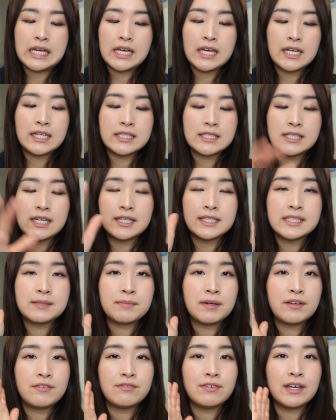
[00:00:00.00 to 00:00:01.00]
It sets
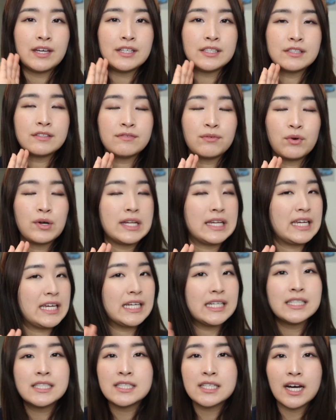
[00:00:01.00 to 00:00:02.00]
my face for the
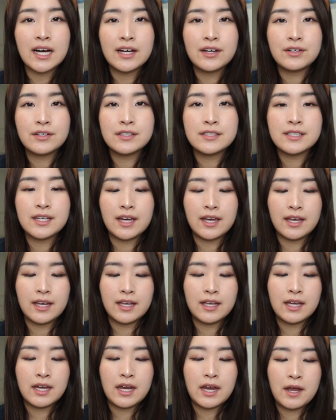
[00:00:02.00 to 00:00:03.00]
entire
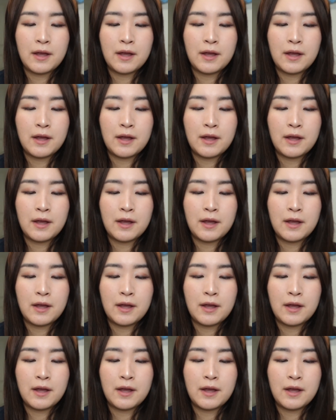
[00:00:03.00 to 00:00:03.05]
day,